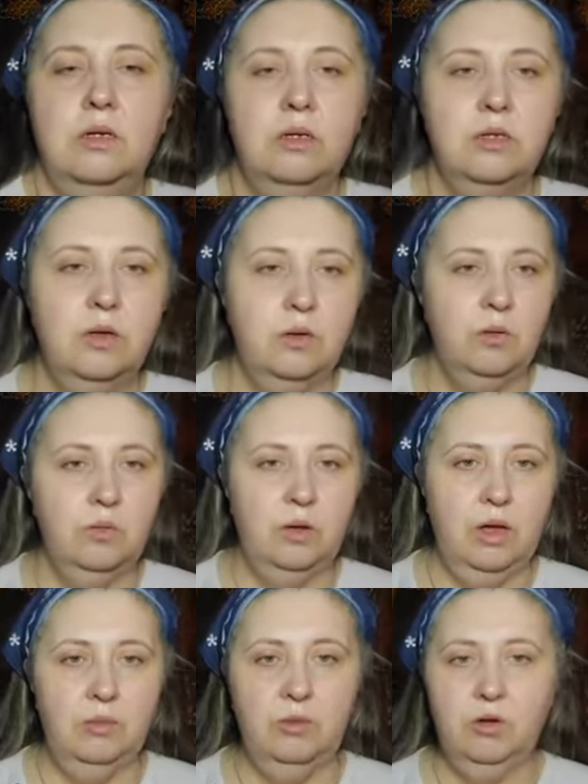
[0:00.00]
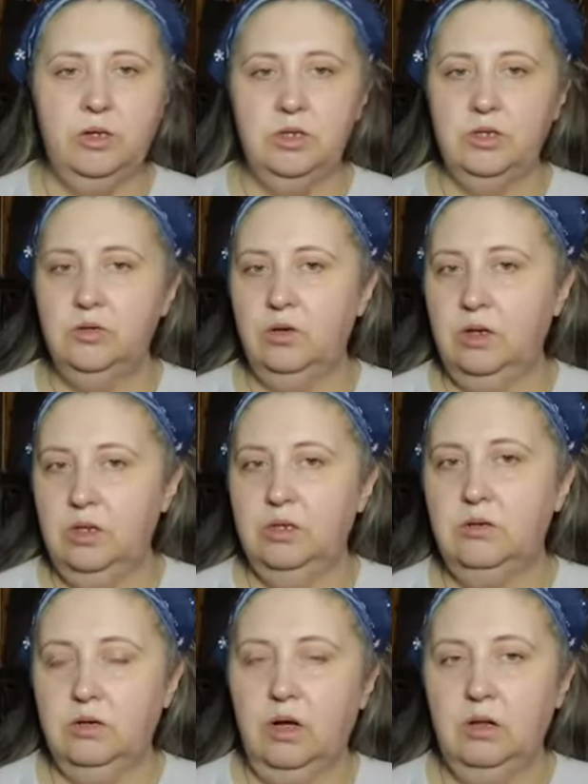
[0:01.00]
So, I'm going to do a
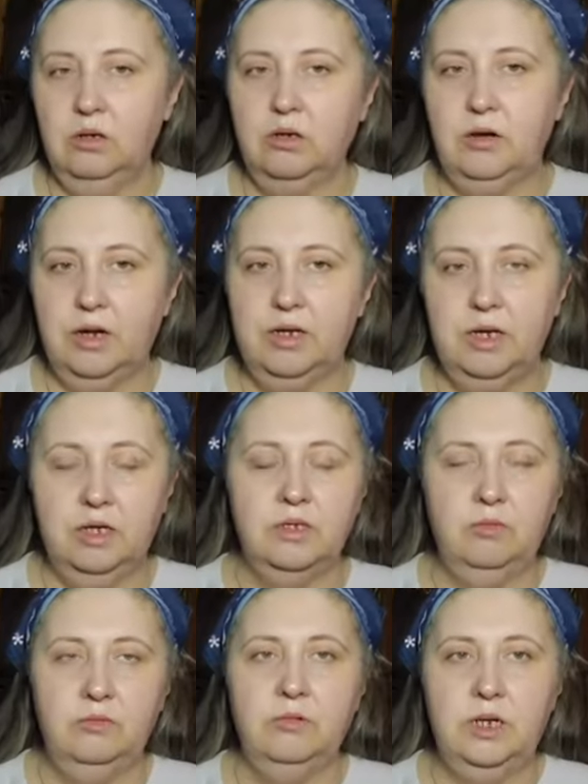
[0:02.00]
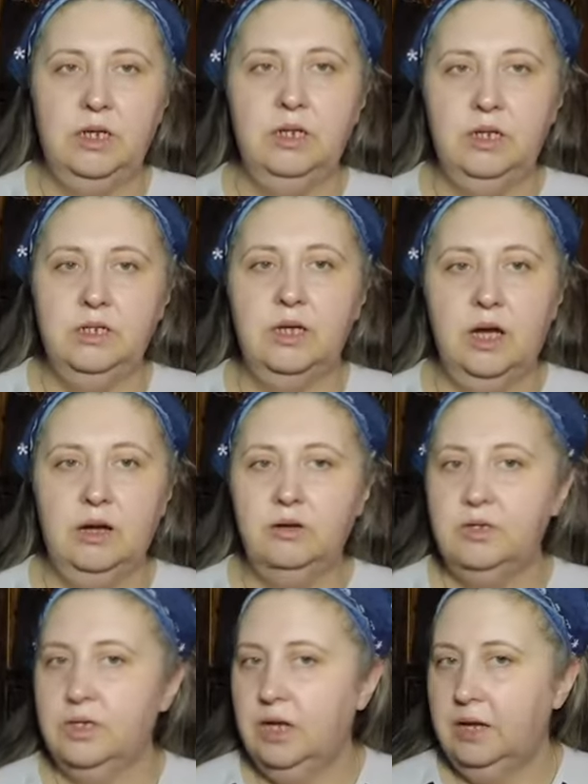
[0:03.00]
little color correcting, because I'm really
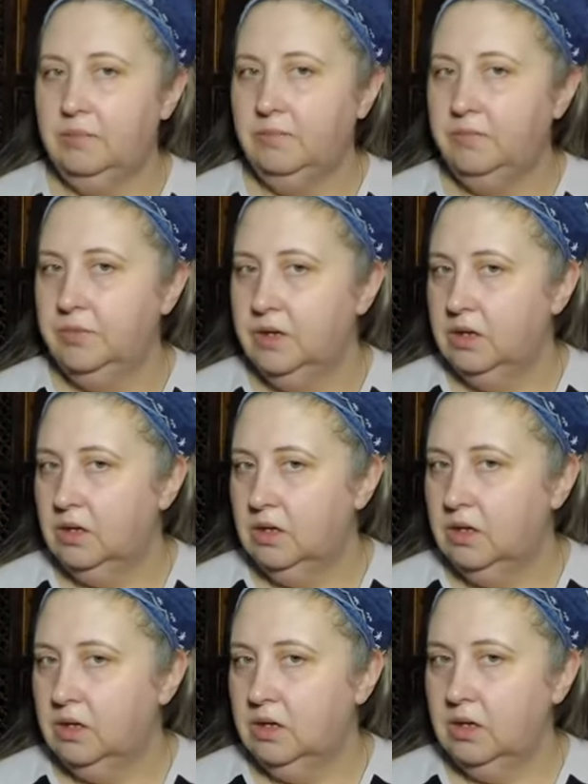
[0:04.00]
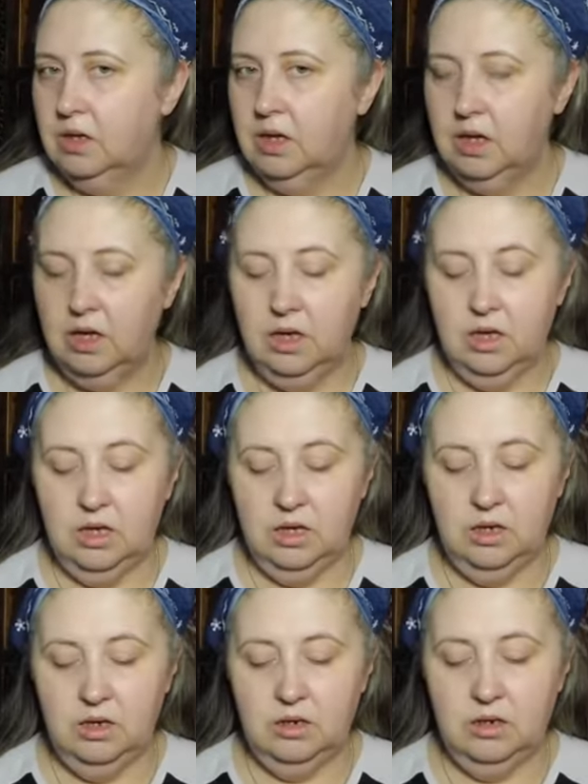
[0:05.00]
tired today.
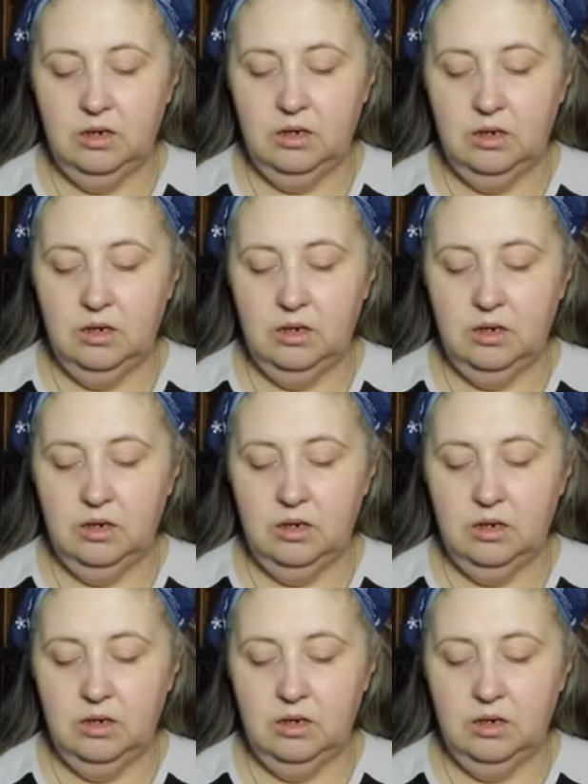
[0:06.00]
and